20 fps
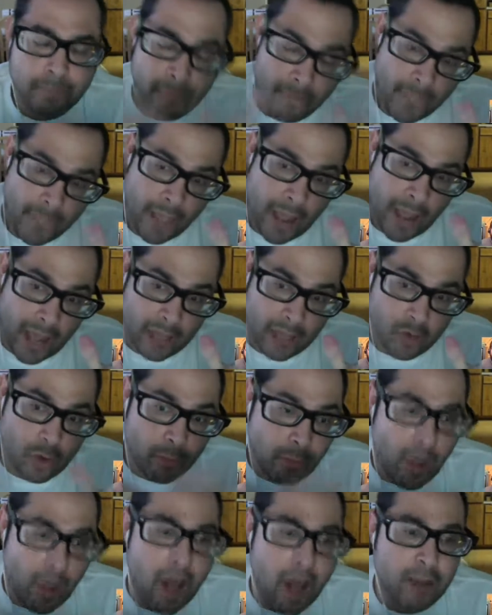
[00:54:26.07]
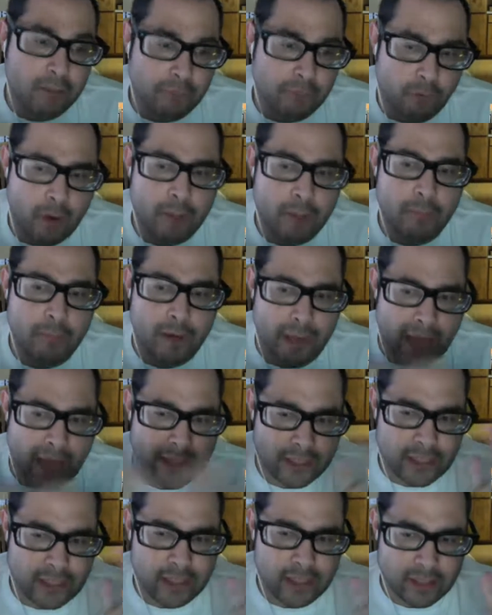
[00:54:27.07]
I do applaud them for it, but I
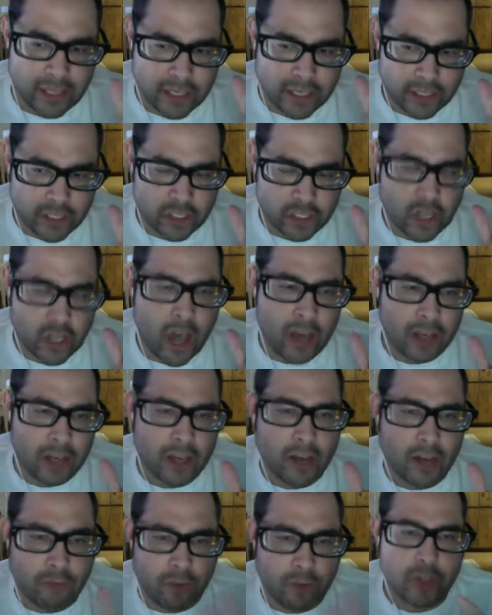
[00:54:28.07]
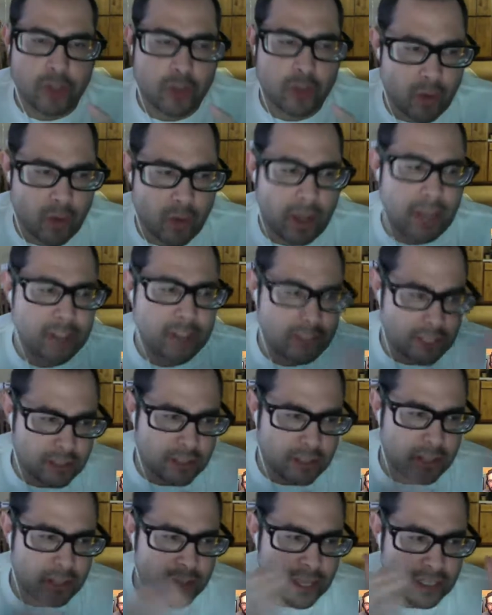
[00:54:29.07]
think that it's not enough what they're doing. I think
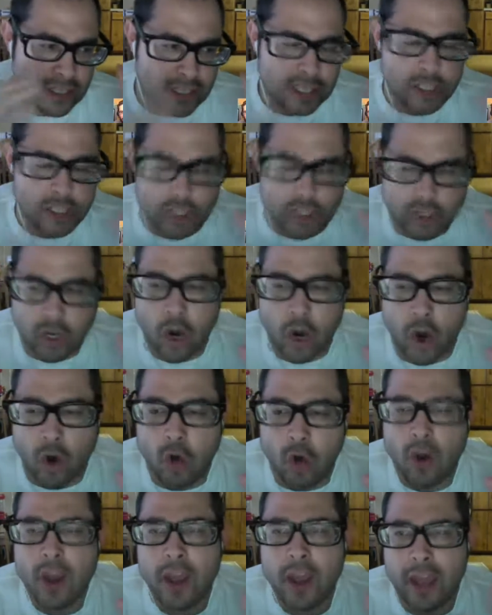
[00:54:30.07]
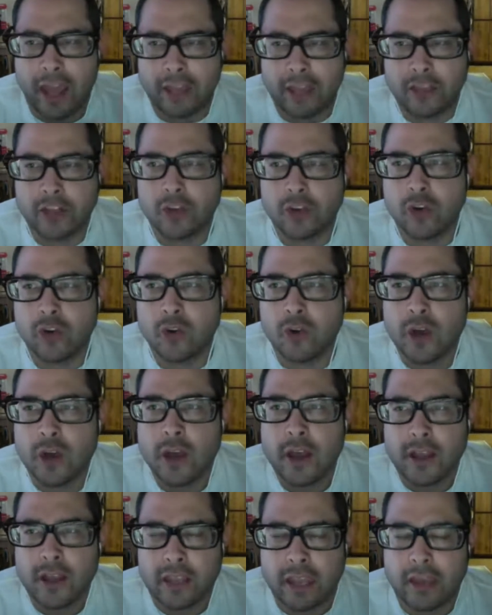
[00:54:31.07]
that they need to go and
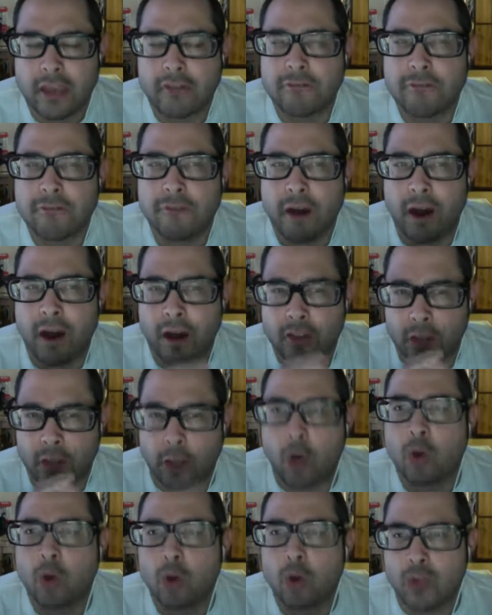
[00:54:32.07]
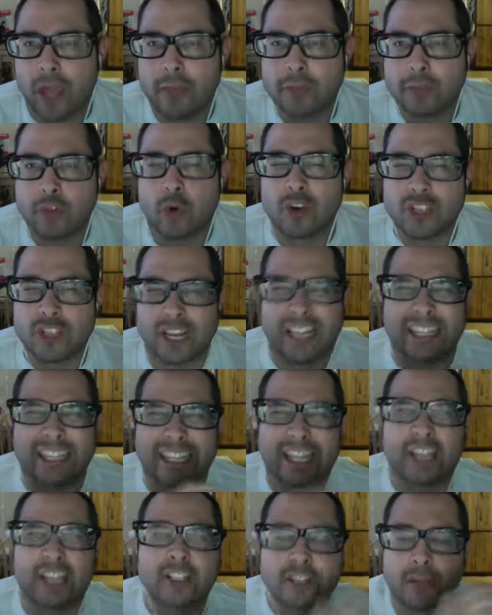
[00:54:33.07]
give the local game stores a
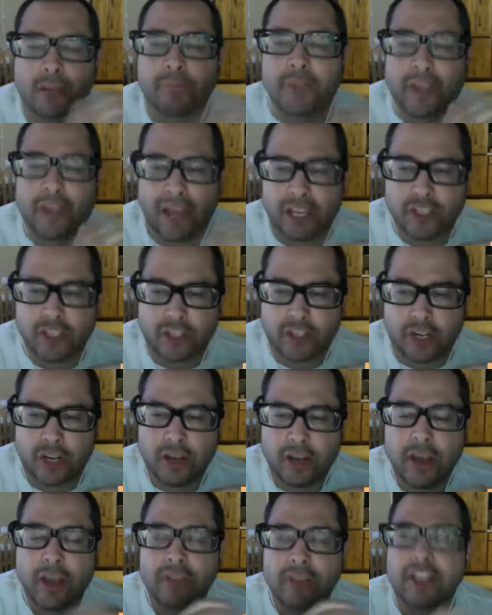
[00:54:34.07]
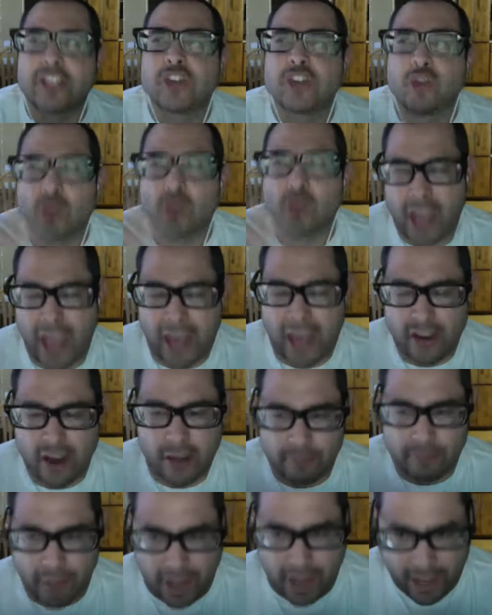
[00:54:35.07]
little something extra that you
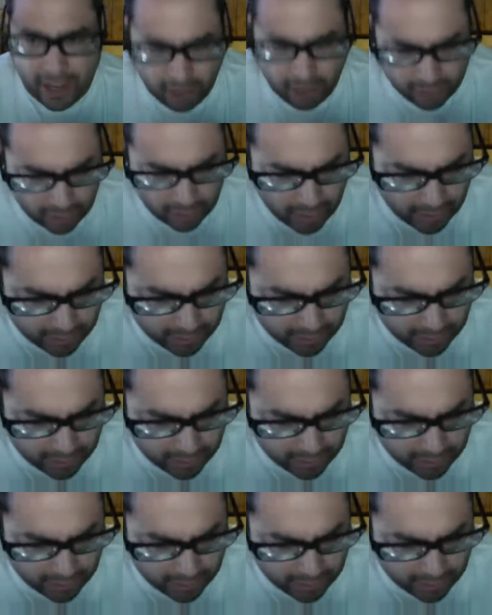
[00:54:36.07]
cannot buy online.